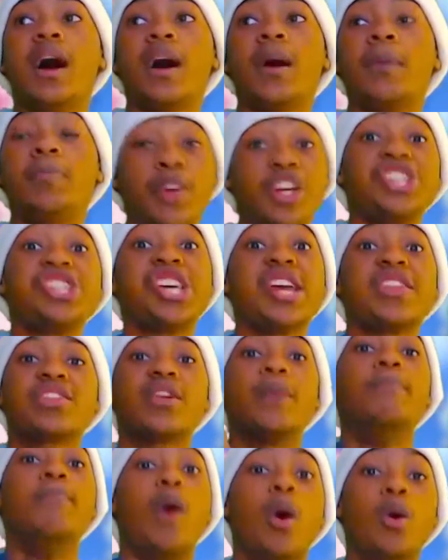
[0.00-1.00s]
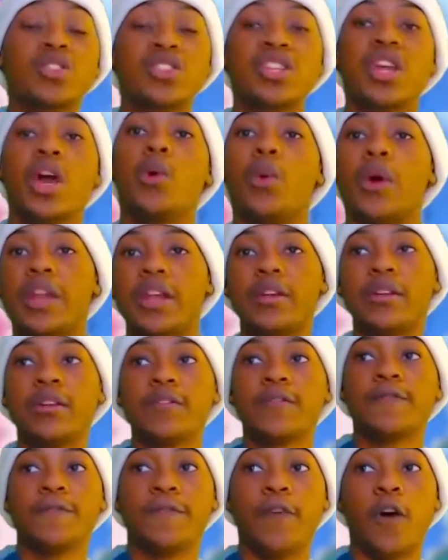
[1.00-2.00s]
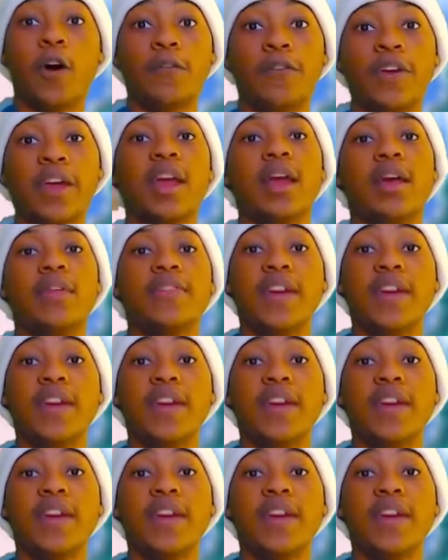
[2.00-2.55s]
appreciate the most when involving